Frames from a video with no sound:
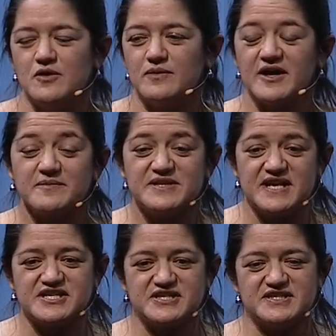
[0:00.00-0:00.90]

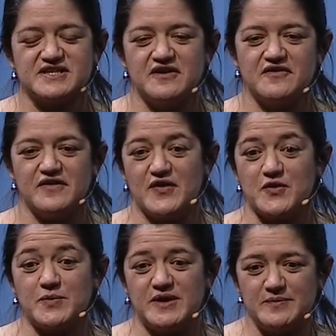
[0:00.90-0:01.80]
recommendations of
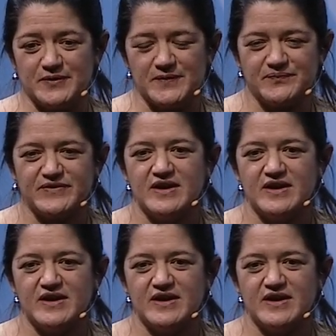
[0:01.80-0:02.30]
other people.